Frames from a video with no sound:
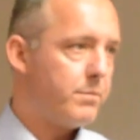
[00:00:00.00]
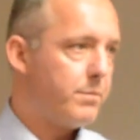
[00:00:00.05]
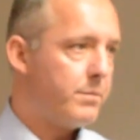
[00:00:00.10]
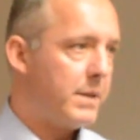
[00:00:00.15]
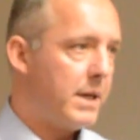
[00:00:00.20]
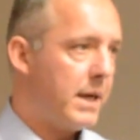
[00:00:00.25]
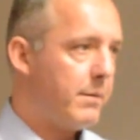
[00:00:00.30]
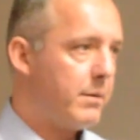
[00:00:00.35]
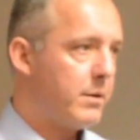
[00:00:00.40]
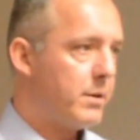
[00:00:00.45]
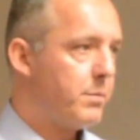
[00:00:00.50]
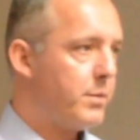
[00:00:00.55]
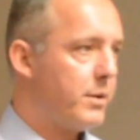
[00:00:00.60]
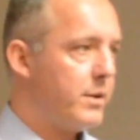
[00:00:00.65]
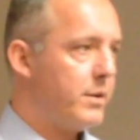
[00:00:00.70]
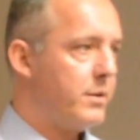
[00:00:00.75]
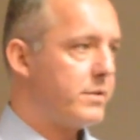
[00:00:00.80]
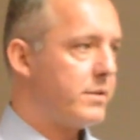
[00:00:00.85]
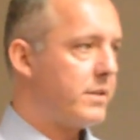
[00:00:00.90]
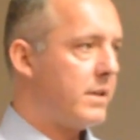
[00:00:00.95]
been able to
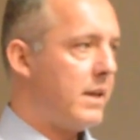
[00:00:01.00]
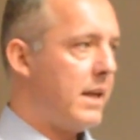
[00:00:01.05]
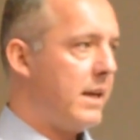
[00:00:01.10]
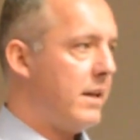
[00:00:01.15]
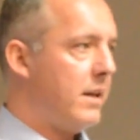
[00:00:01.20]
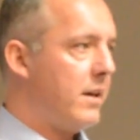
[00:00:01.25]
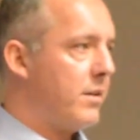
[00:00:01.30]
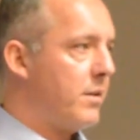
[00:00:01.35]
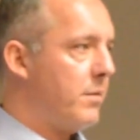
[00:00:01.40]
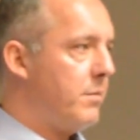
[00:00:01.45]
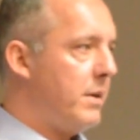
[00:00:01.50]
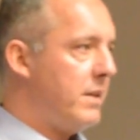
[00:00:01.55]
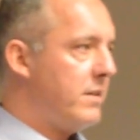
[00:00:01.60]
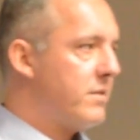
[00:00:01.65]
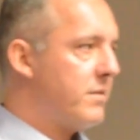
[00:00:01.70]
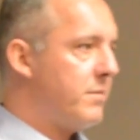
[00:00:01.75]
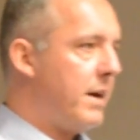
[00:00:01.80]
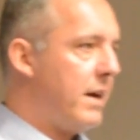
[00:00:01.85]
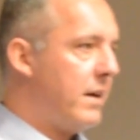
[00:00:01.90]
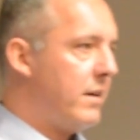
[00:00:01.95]
produce in any other
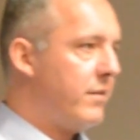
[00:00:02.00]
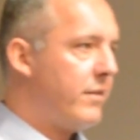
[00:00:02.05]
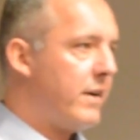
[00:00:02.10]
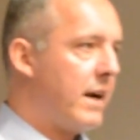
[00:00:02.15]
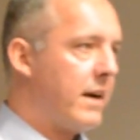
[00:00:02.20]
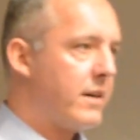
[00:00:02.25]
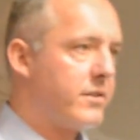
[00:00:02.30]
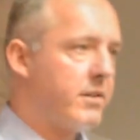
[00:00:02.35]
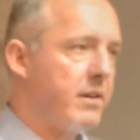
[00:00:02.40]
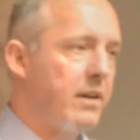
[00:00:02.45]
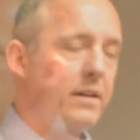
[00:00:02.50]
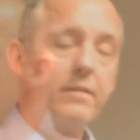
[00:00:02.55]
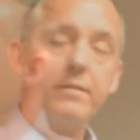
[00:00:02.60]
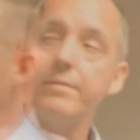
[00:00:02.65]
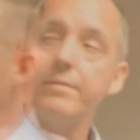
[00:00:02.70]
means of manufacturing.